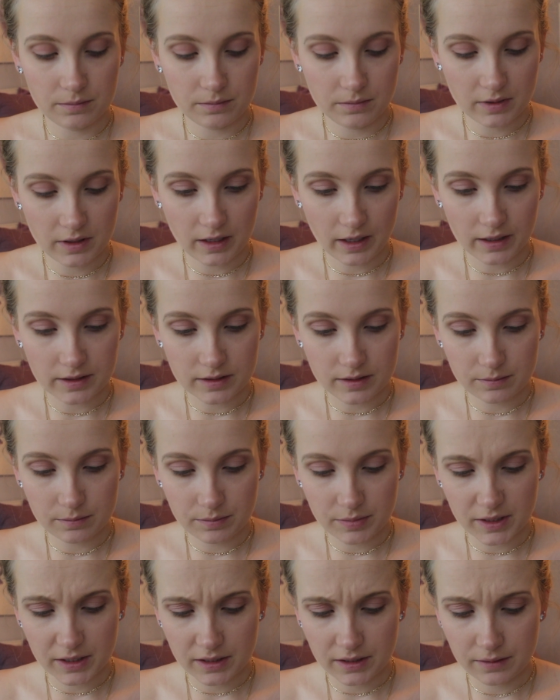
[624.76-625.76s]
it hasn't
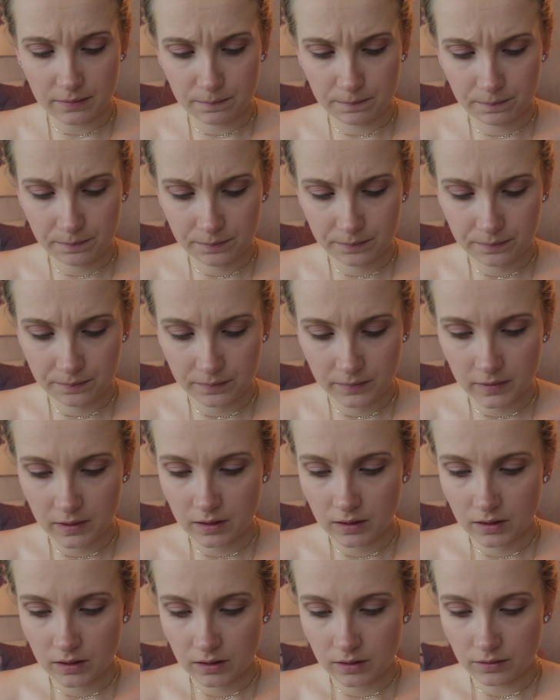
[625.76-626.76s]
been
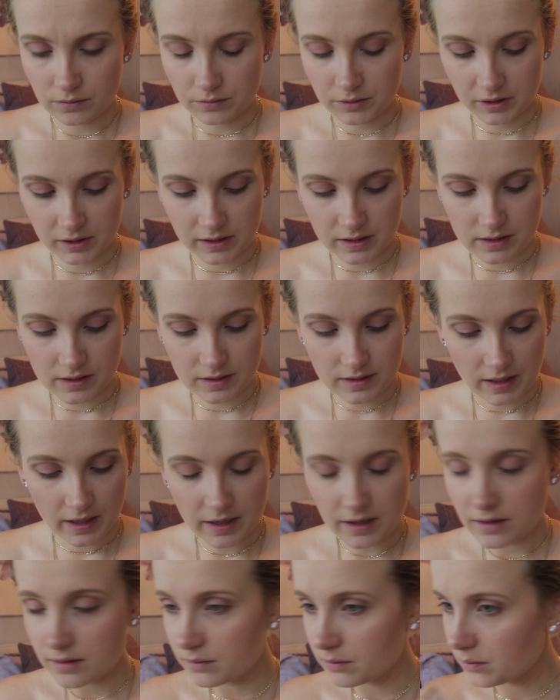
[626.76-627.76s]
really
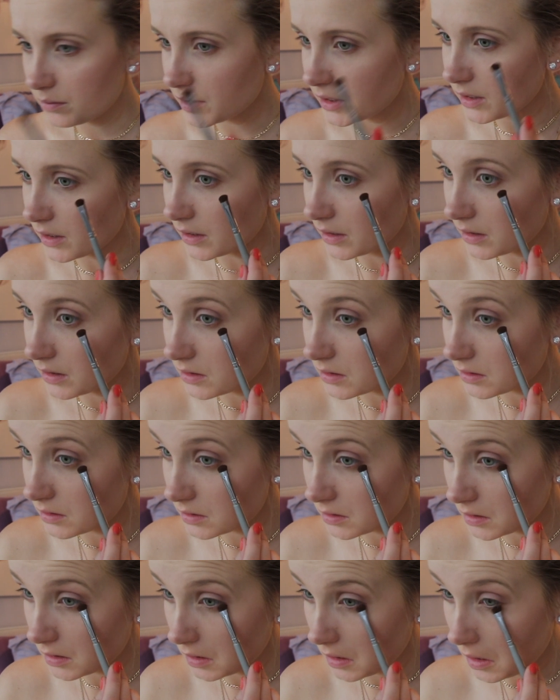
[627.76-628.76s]
set
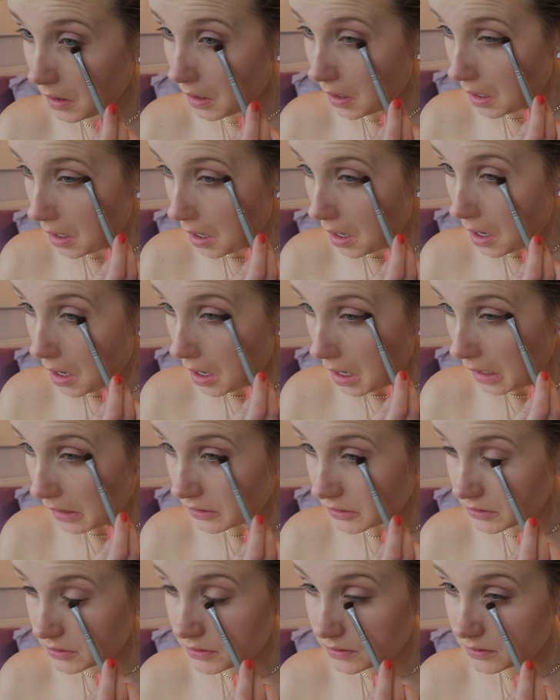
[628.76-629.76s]
because I
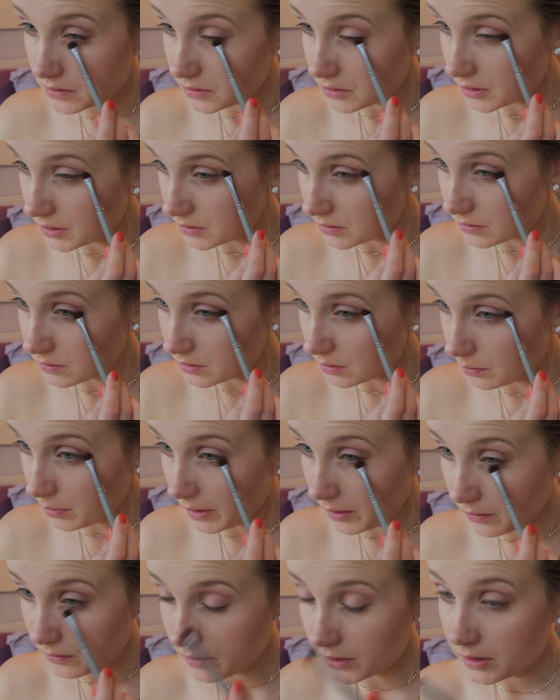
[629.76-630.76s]
just used the translucent
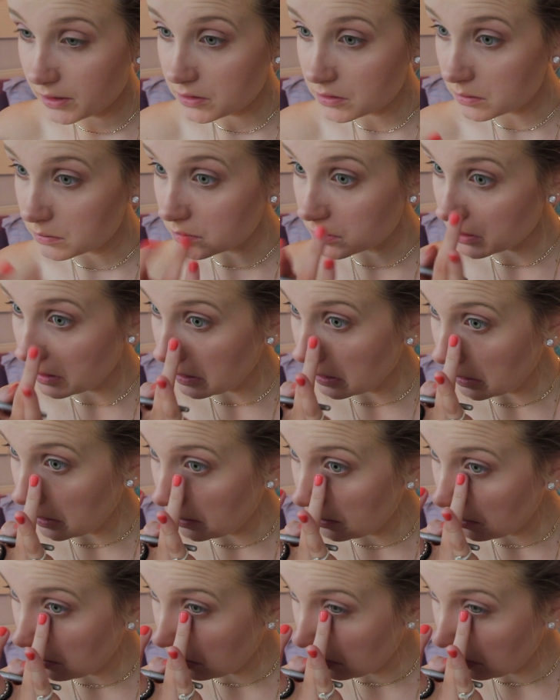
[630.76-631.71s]
powder. So I'm just going to